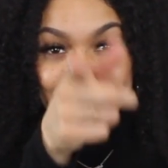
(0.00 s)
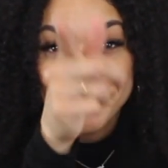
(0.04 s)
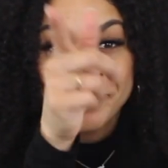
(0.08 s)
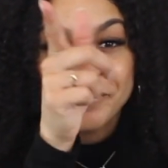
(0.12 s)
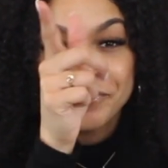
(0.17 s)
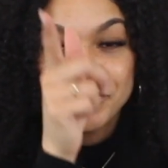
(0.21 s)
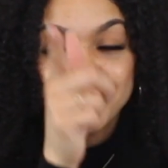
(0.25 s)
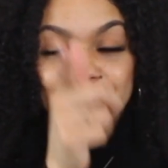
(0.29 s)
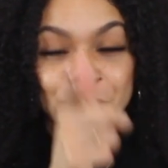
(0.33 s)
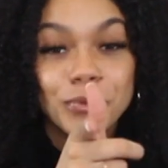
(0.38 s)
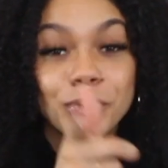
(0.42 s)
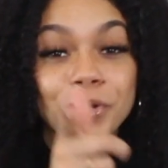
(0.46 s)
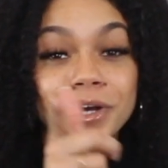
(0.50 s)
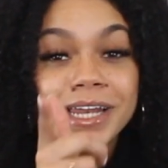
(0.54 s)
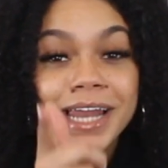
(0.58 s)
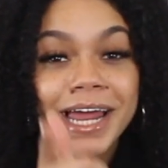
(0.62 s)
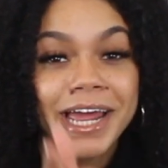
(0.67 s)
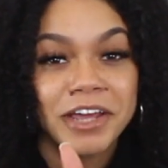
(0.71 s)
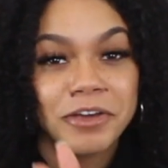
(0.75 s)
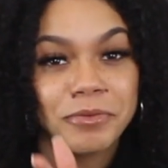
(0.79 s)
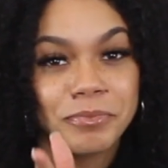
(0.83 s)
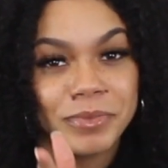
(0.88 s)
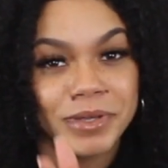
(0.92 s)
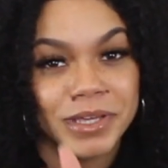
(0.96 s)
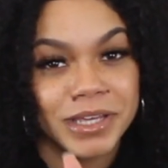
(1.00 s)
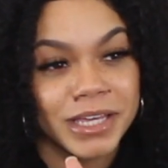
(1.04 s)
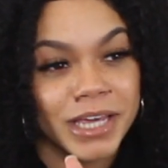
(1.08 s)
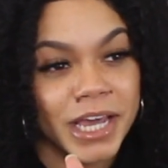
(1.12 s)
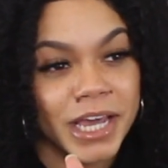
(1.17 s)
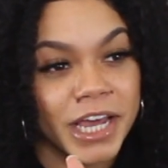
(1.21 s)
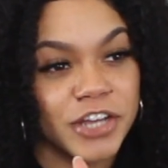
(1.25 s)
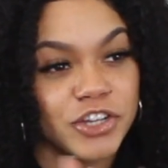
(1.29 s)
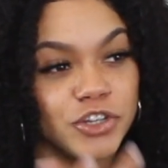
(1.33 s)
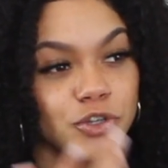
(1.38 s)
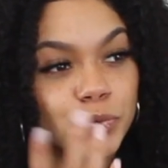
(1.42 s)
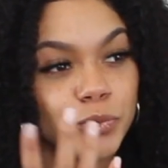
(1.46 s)
If you were like
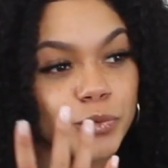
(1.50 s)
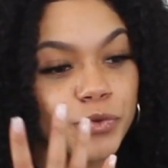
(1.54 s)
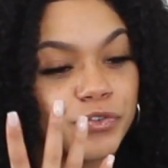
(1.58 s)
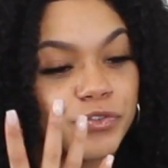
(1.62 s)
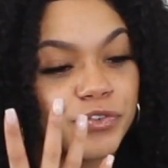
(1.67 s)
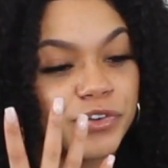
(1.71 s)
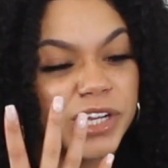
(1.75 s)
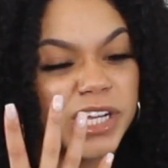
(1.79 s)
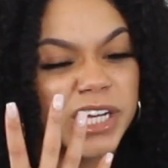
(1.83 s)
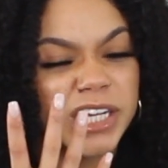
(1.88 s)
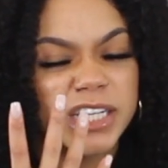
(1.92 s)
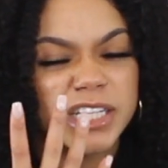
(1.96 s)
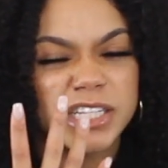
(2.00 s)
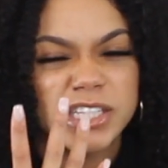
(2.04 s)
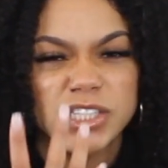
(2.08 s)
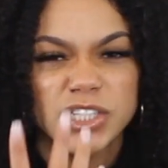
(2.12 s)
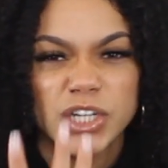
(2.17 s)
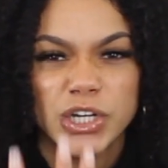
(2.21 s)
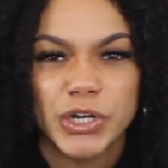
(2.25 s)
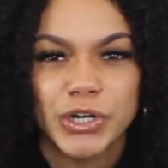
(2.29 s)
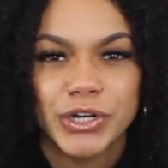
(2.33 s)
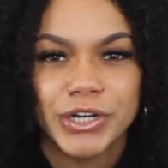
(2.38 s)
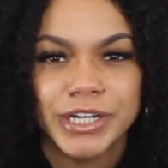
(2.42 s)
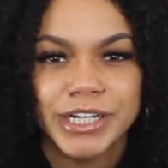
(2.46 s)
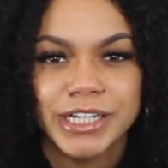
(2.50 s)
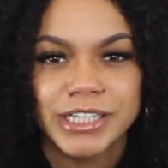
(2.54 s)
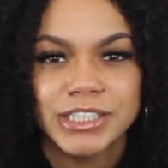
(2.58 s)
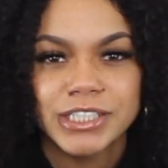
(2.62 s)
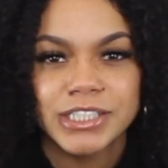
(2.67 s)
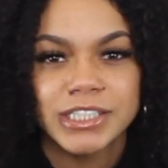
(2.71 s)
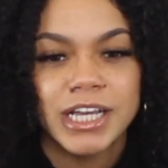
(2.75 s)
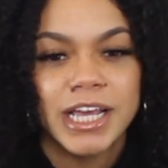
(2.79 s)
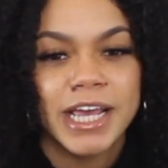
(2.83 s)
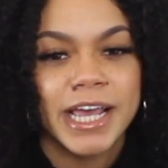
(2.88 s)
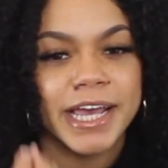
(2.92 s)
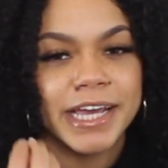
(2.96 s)
me and you were feeling
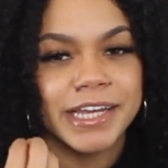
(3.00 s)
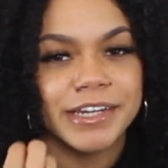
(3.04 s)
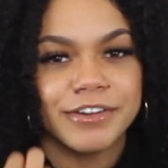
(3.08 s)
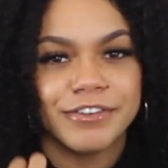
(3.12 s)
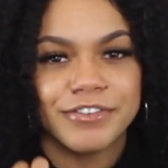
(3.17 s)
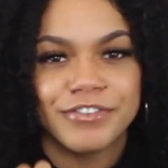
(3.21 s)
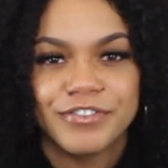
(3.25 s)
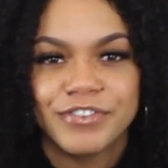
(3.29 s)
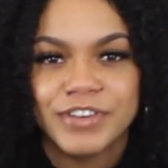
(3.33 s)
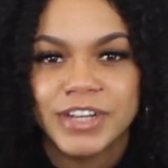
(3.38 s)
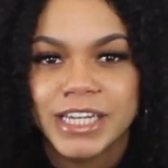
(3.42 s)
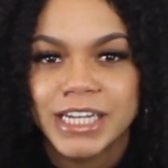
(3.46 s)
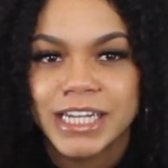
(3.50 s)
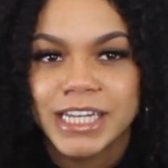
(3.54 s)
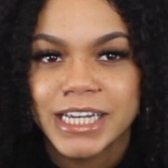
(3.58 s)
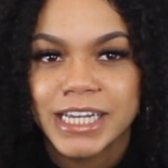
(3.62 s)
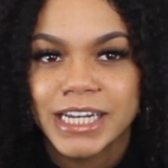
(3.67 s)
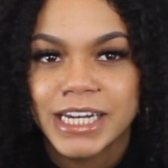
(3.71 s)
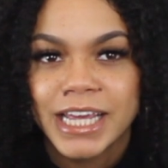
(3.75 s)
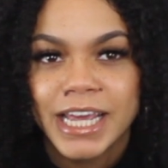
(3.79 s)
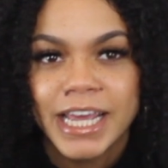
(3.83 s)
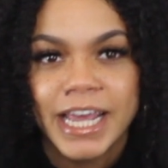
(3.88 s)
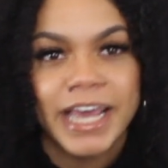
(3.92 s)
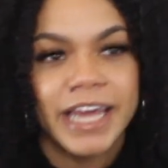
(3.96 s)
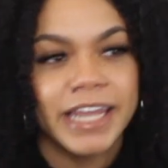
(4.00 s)
discouraged and defeated